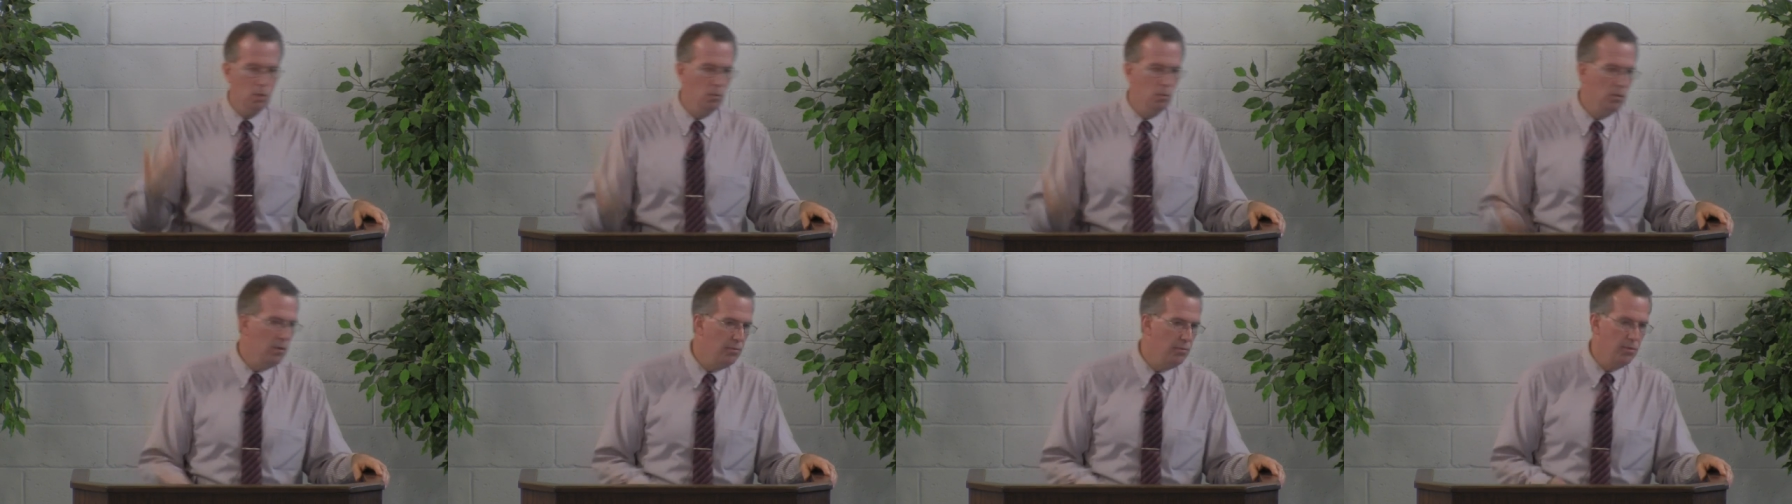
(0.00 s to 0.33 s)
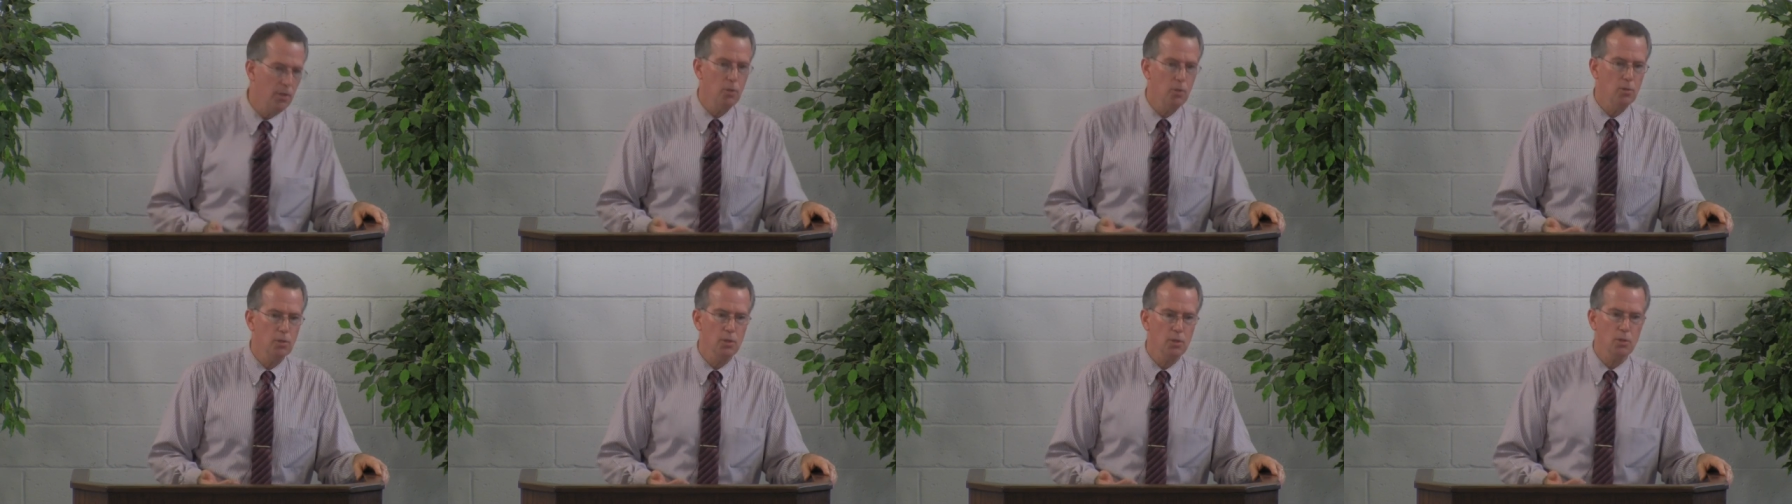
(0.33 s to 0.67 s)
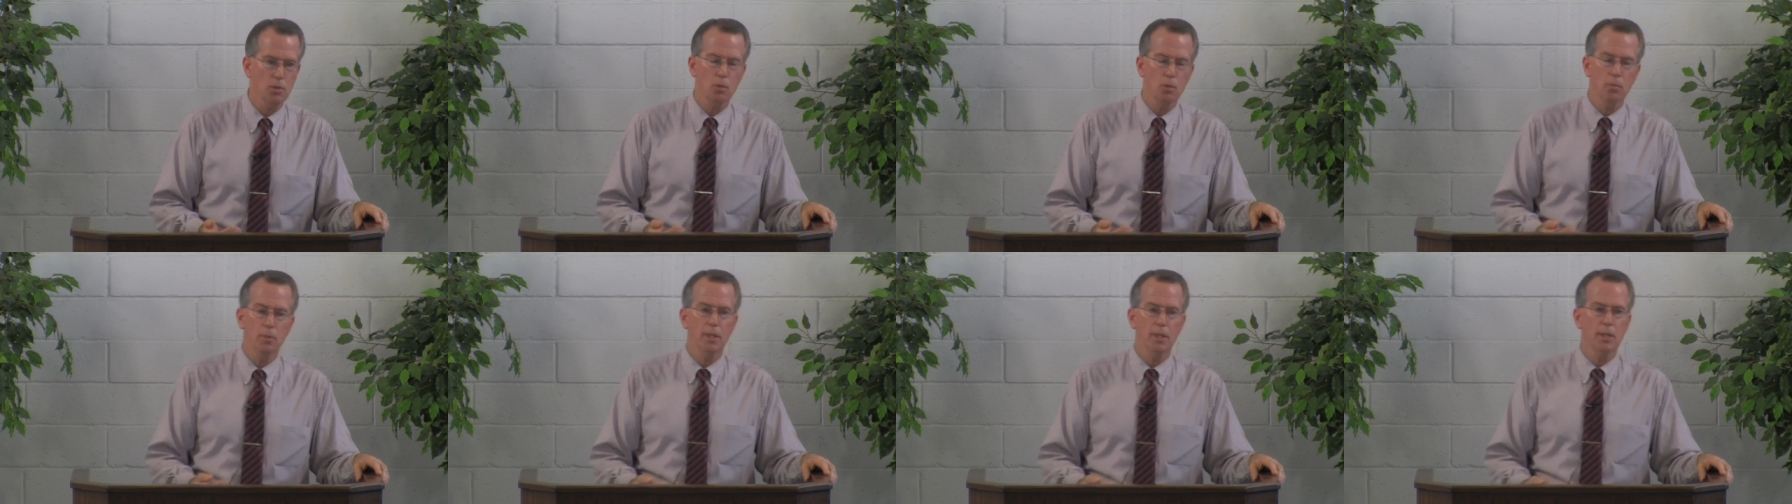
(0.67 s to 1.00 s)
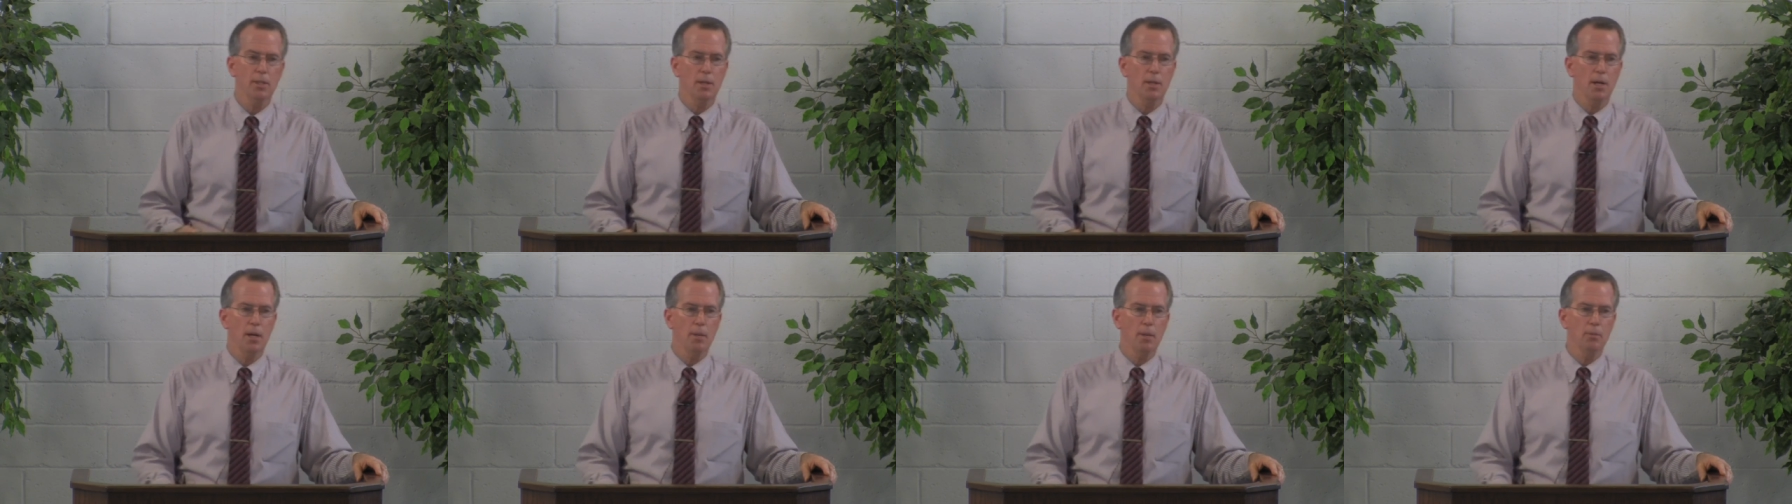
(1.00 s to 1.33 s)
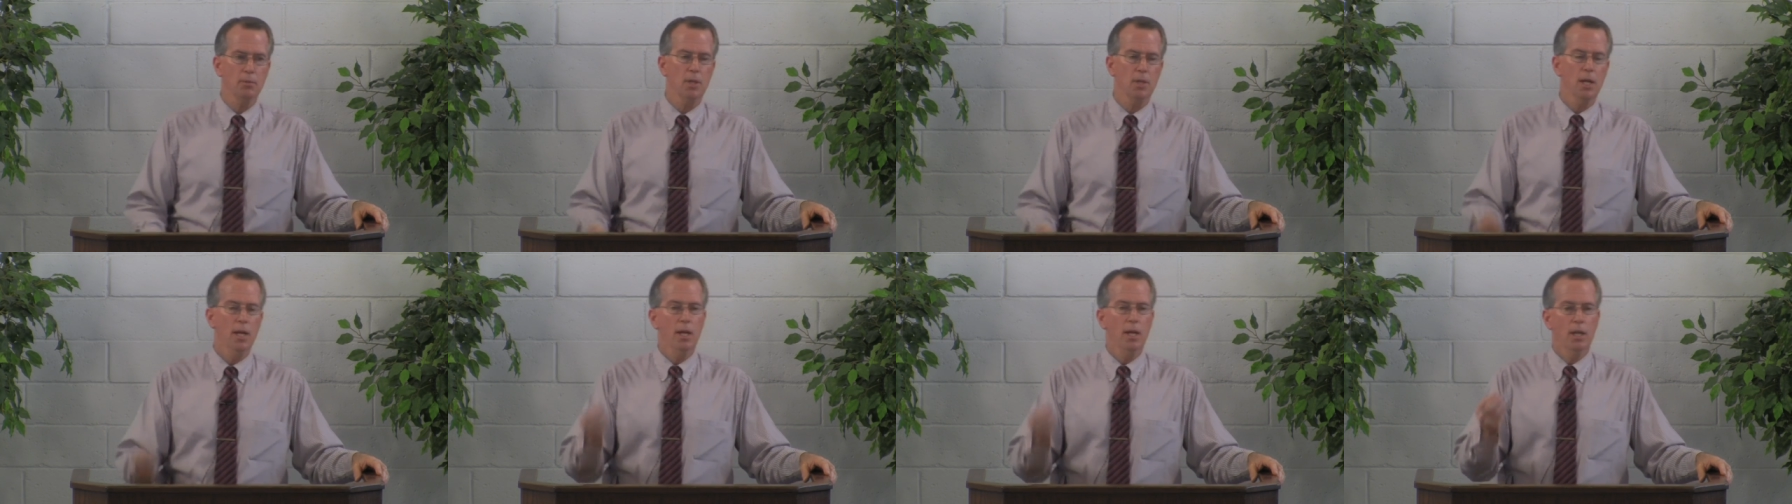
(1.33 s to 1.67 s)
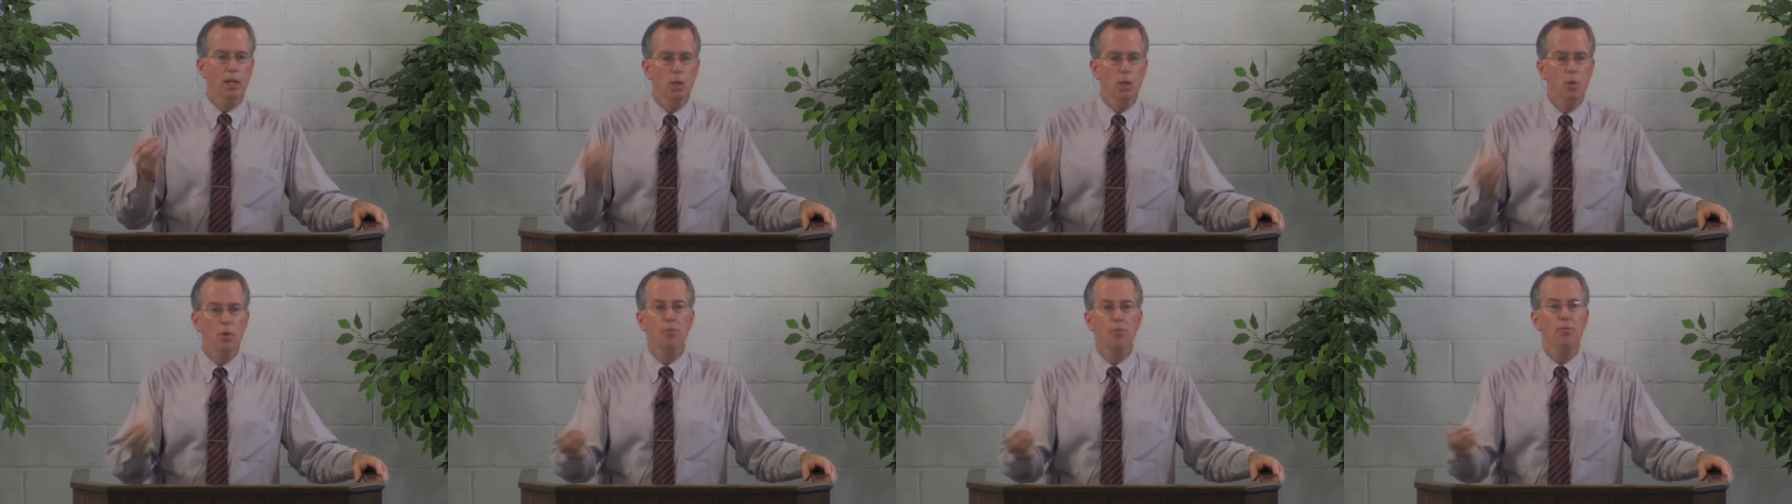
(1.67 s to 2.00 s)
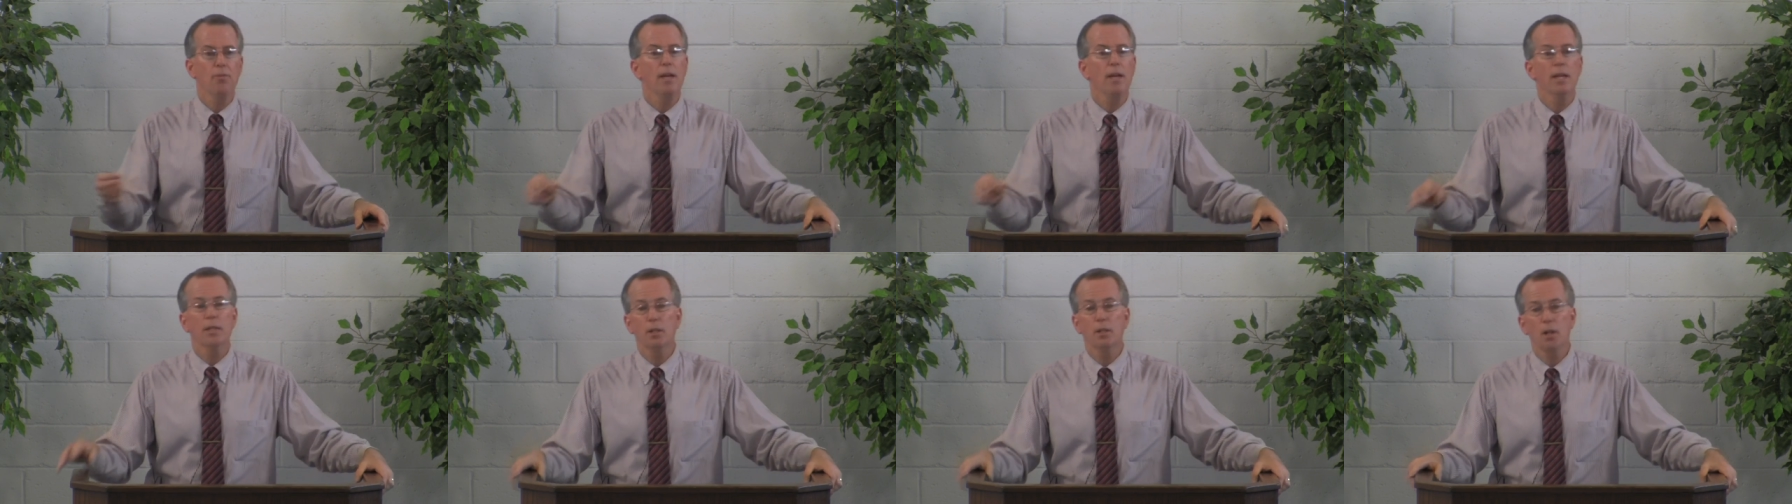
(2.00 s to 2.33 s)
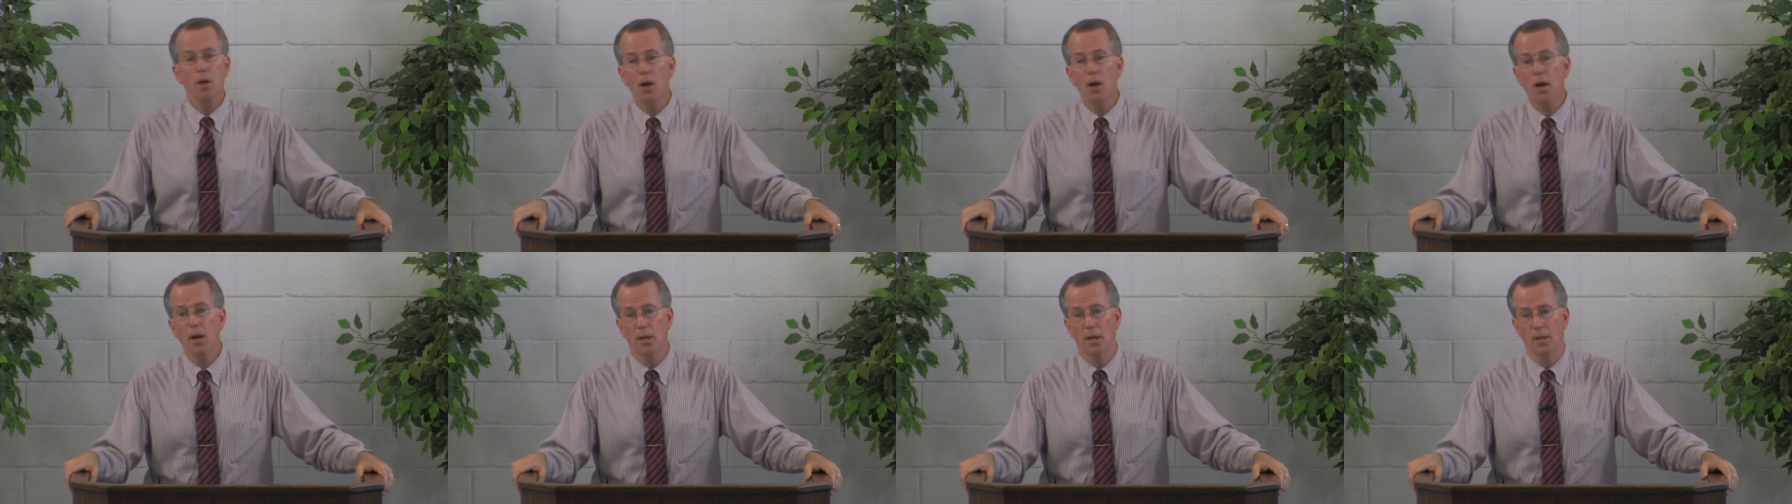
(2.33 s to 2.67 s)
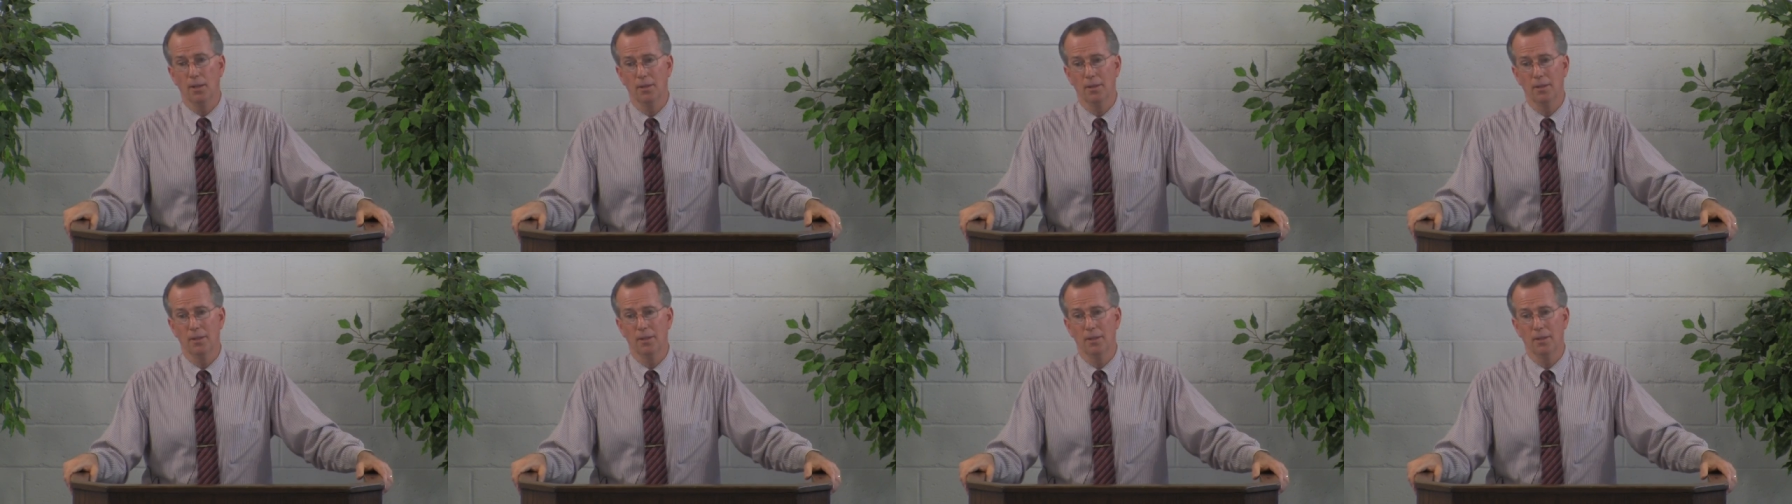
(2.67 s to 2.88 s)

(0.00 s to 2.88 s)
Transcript: you refuse it so many times, you offend God.